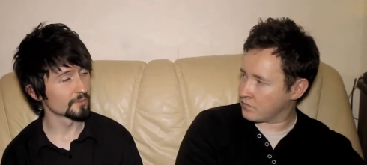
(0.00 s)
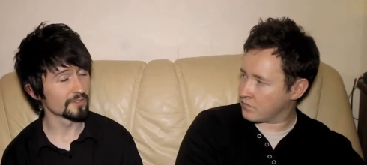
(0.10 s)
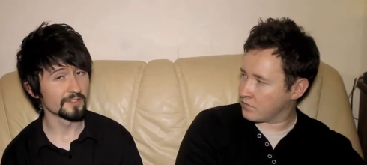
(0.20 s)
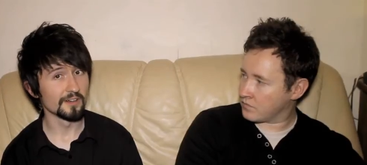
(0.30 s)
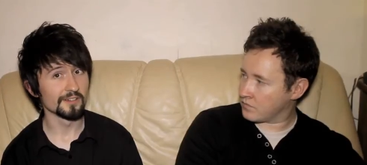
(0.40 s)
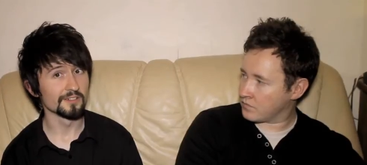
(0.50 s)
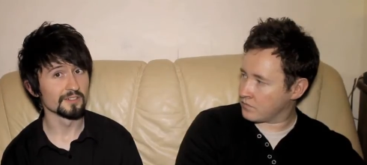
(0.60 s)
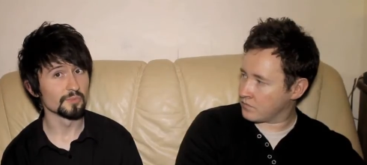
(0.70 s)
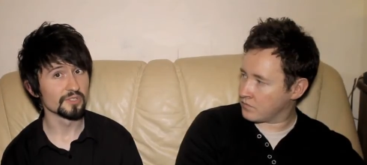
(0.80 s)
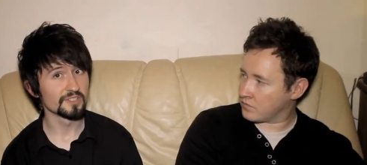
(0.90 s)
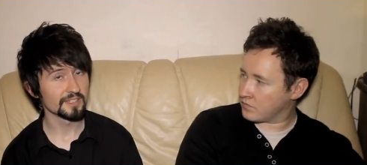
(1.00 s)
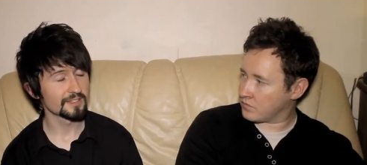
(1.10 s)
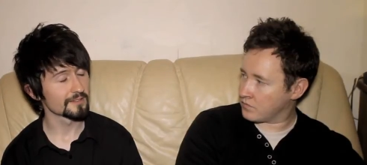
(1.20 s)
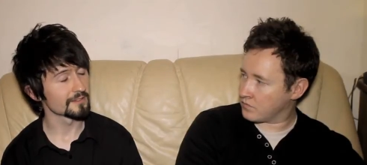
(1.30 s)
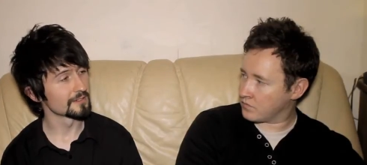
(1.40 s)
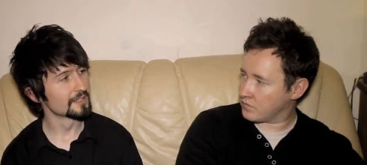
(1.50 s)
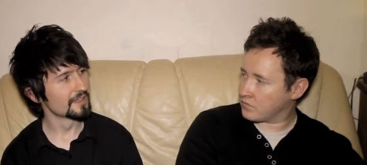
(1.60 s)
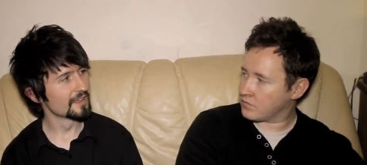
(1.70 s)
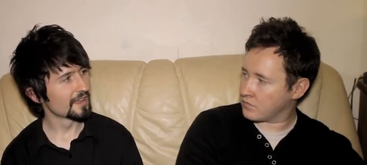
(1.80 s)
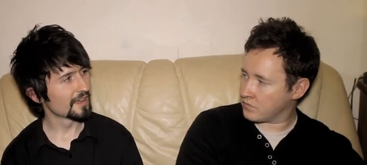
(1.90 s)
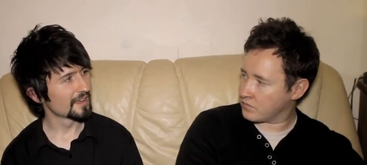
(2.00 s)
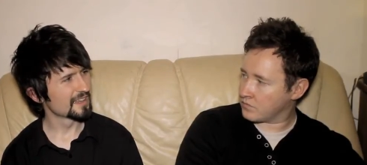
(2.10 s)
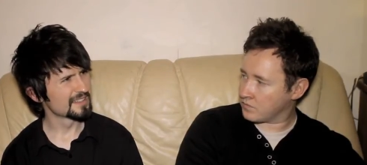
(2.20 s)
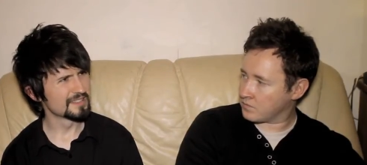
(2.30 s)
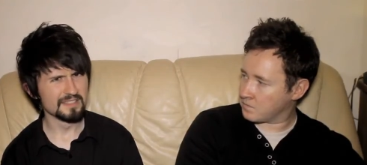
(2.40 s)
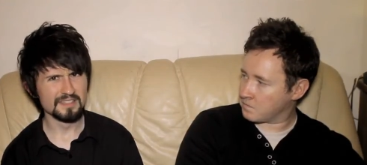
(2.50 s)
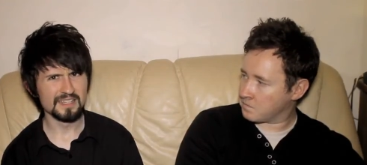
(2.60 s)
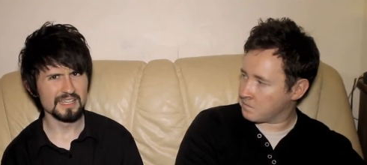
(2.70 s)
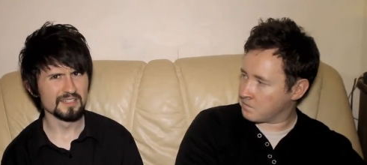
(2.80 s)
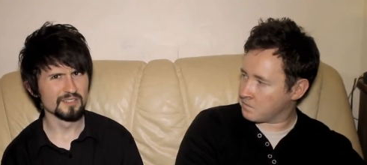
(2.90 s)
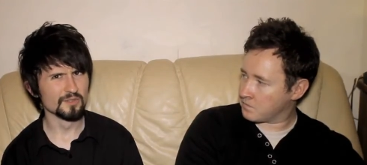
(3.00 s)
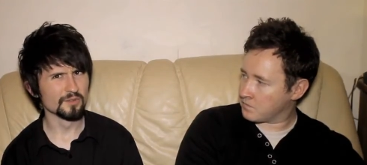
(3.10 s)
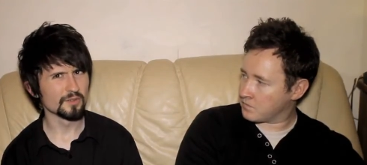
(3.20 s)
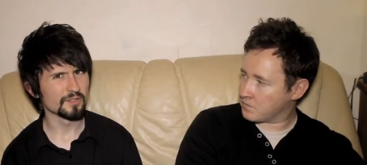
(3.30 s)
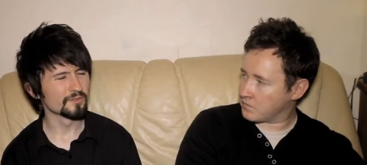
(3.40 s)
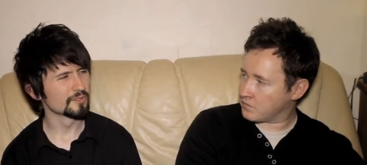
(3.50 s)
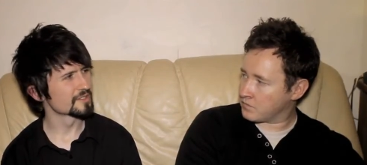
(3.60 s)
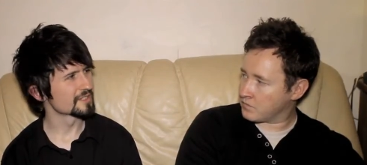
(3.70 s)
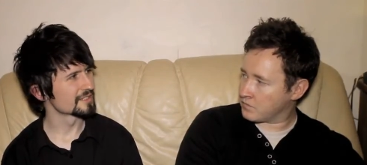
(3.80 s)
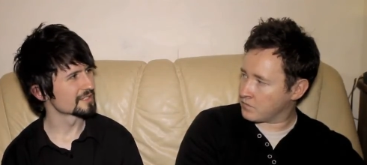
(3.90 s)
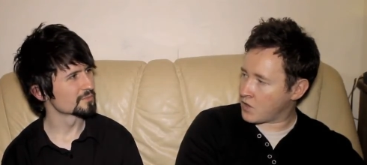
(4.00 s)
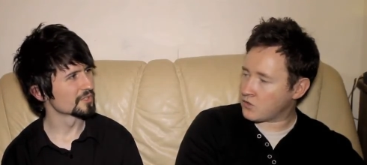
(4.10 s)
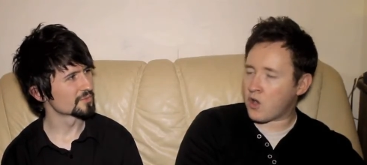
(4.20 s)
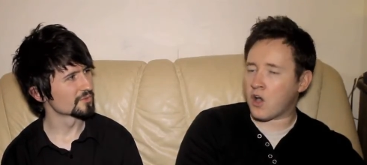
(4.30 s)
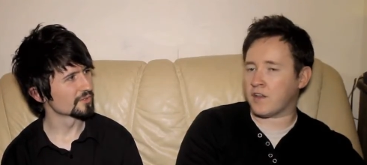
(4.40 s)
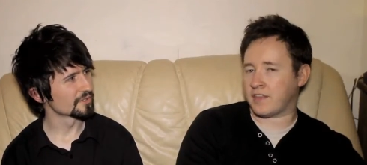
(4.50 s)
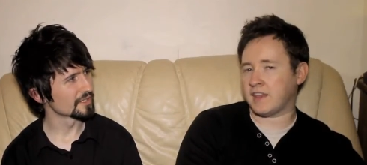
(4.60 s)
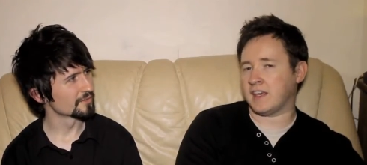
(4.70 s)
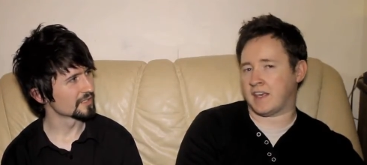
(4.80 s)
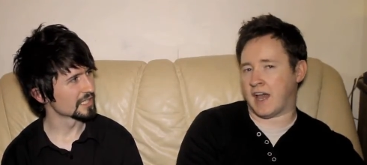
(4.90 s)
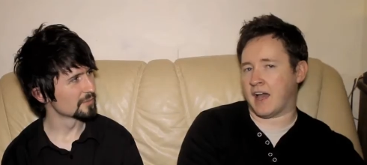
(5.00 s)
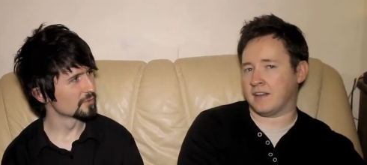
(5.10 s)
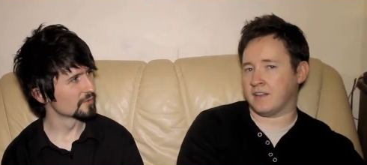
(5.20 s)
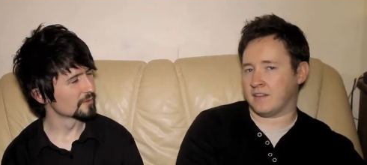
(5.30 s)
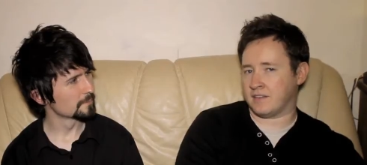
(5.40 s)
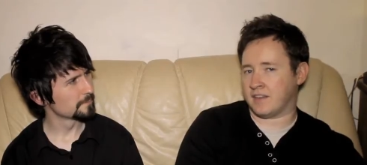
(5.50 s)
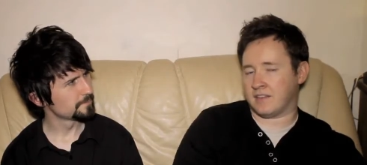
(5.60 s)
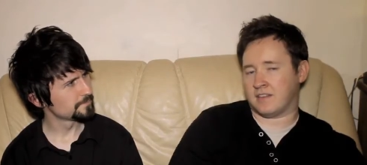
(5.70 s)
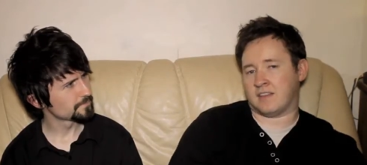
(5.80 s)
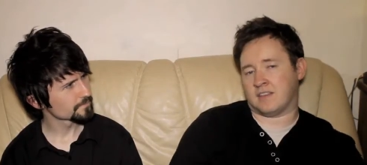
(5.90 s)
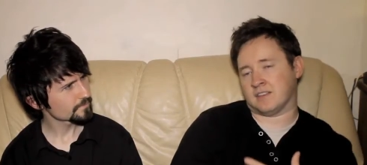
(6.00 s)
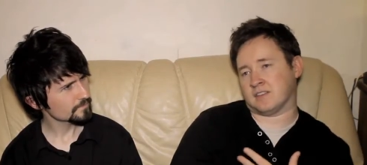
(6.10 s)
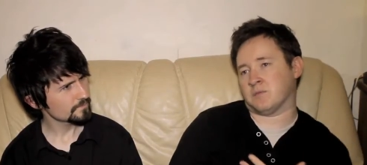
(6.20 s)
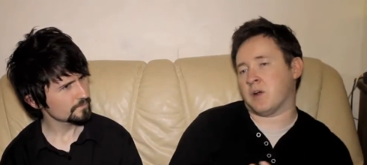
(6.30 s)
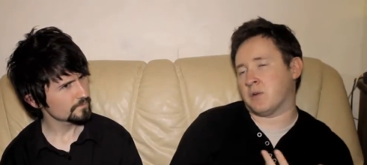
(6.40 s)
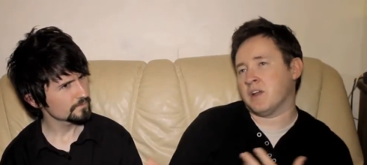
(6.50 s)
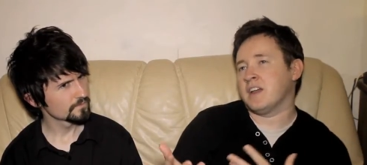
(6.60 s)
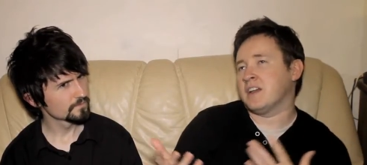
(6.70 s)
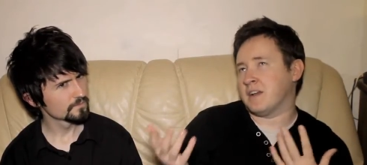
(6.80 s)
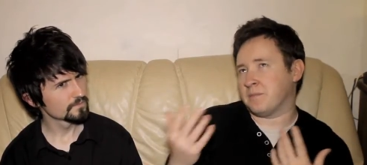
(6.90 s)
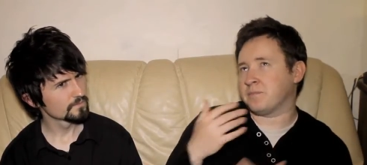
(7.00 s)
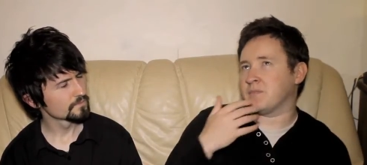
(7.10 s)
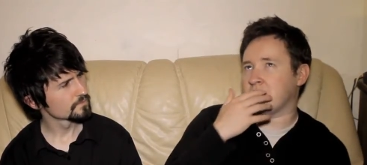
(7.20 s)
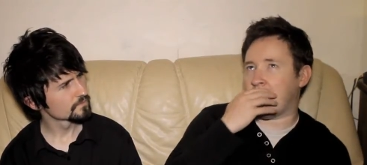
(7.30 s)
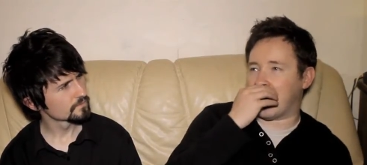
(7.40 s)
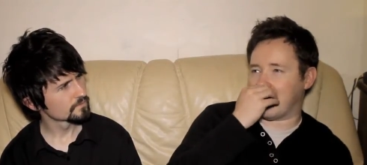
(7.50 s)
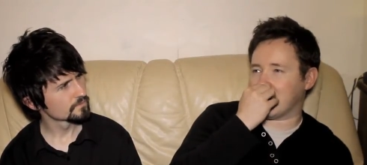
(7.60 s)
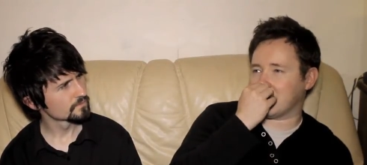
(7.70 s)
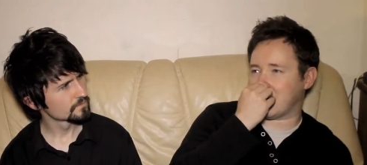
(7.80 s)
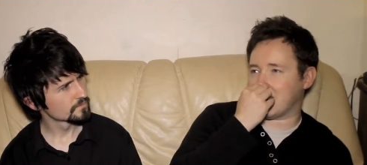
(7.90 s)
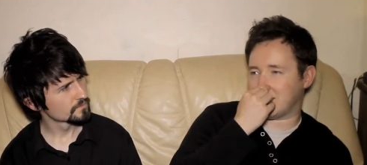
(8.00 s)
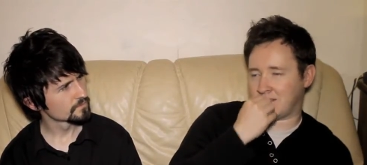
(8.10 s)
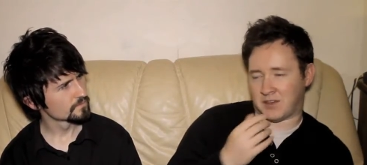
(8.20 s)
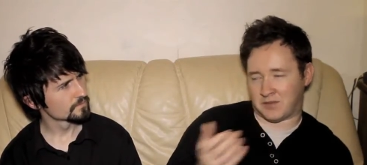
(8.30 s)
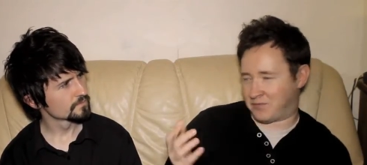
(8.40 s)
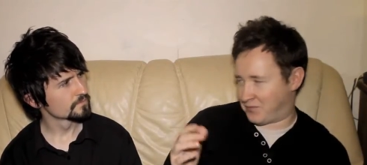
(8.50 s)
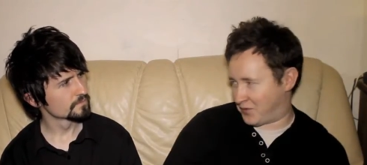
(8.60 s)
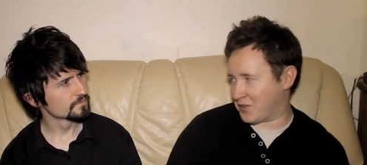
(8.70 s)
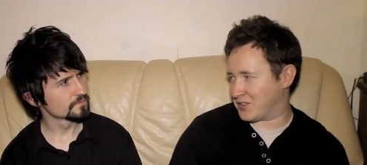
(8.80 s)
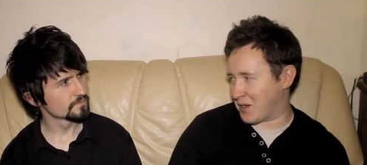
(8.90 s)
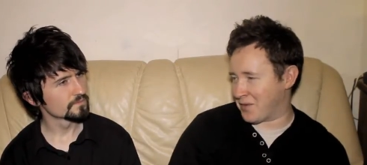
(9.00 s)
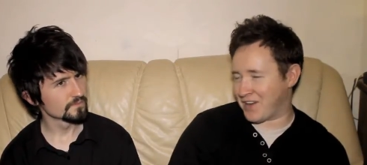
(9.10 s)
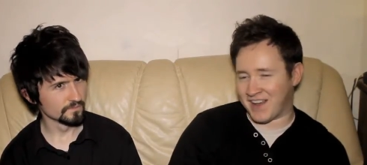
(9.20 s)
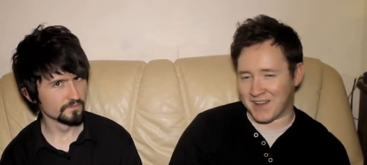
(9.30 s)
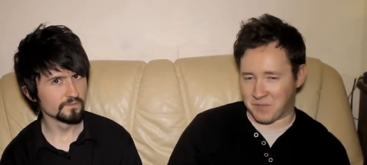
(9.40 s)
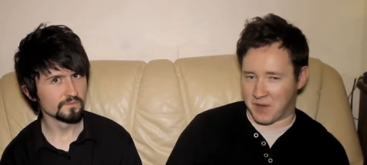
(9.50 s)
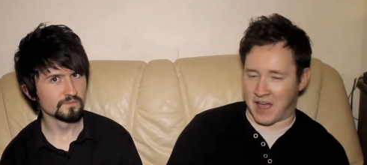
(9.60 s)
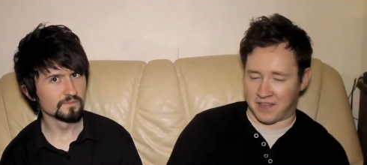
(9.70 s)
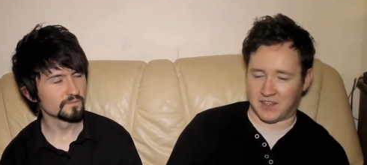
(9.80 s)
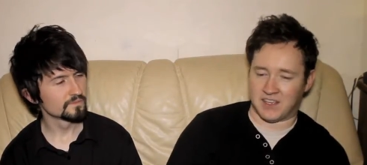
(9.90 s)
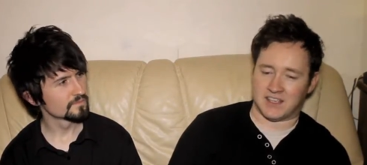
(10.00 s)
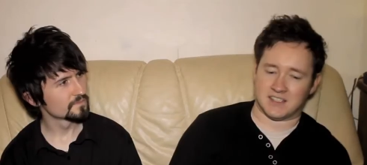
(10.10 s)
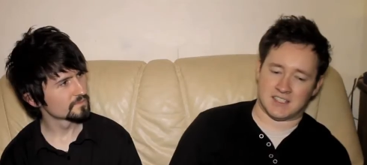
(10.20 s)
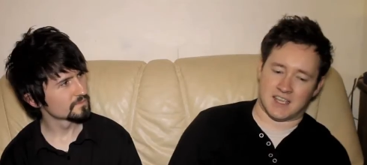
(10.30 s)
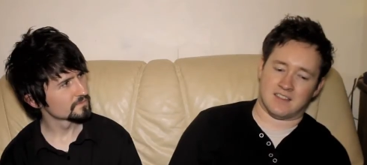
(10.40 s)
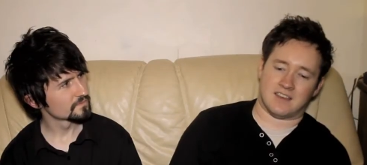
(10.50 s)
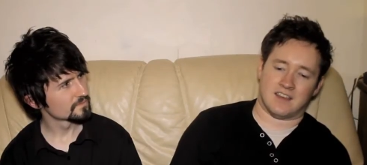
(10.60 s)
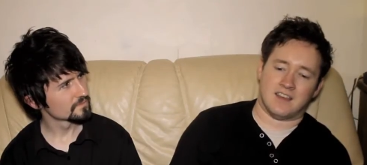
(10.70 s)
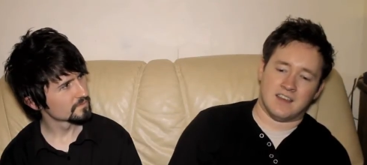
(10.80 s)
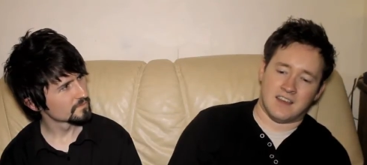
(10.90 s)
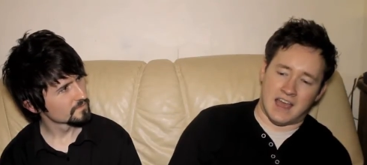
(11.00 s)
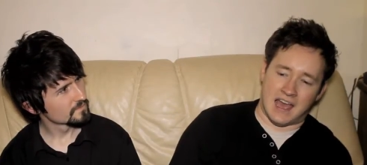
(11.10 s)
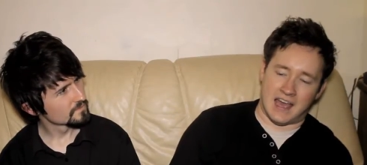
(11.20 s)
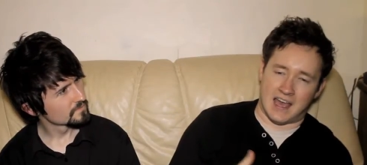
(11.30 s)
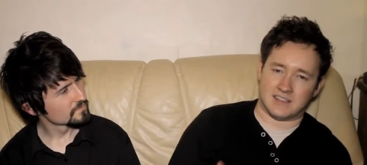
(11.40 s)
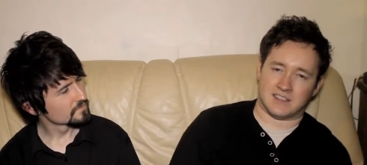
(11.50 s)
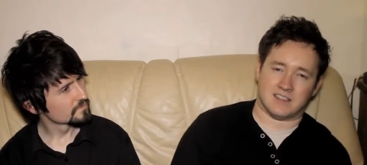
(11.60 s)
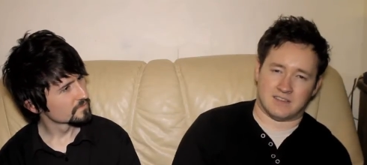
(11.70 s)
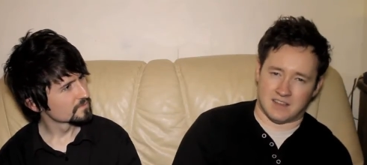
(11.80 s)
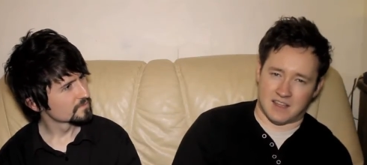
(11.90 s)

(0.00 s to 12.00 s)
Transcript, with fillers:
Speaker 1: with the gardener in particular and again, I don't know if I can really say much. No, I think you can. That, that, that
Speaker 2: there's well, aye, that's that's a good summary, yeah. Hmm. Alan. But I think you can say that it is a